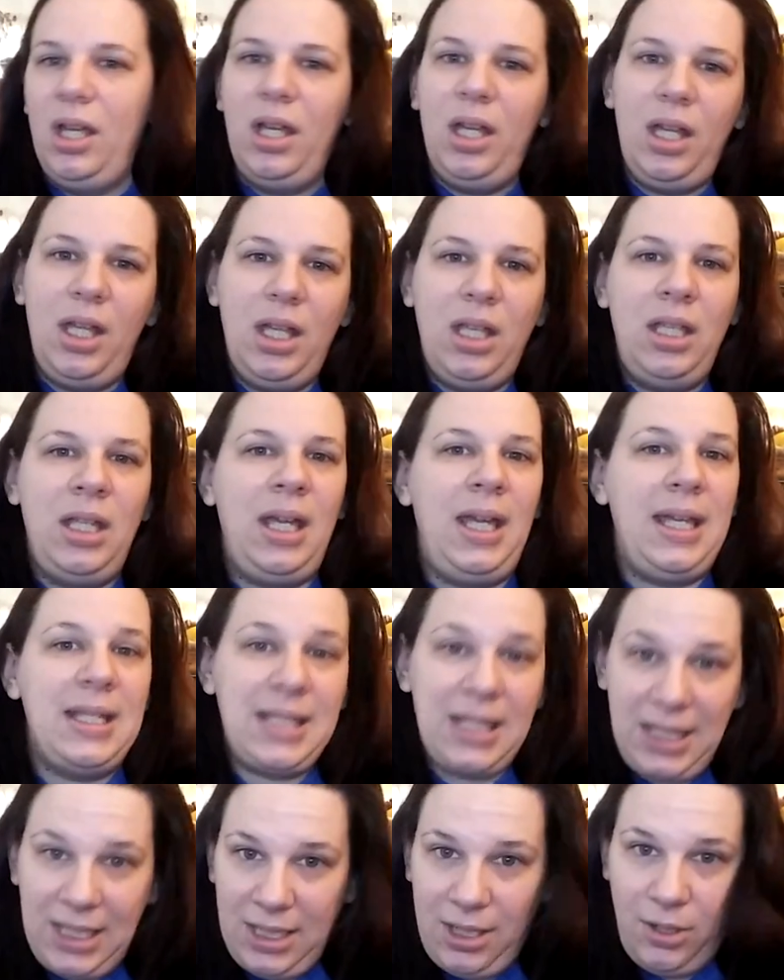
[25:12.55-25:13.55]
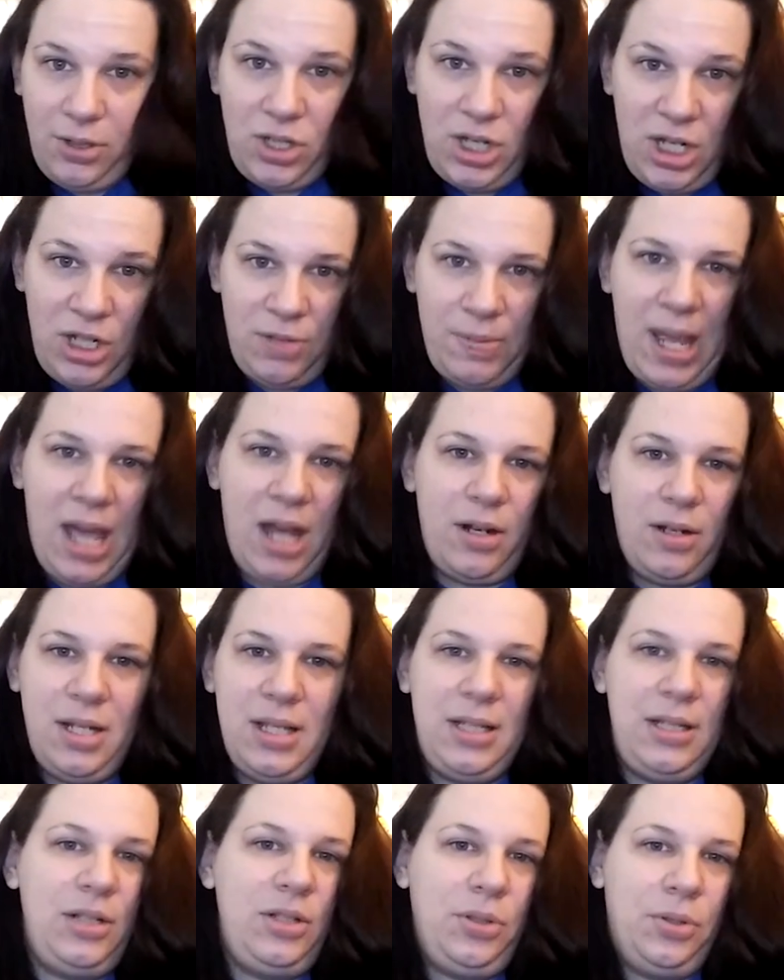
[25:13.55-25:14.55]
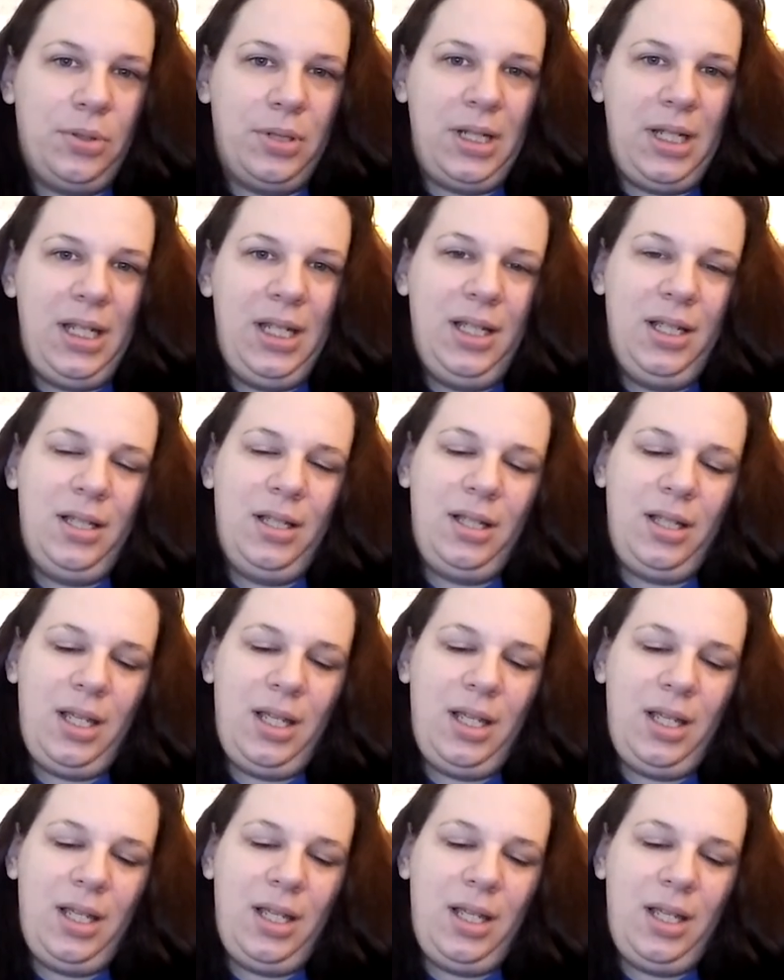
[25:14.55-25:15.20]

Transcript: I guess I need to go change batteries in a toy.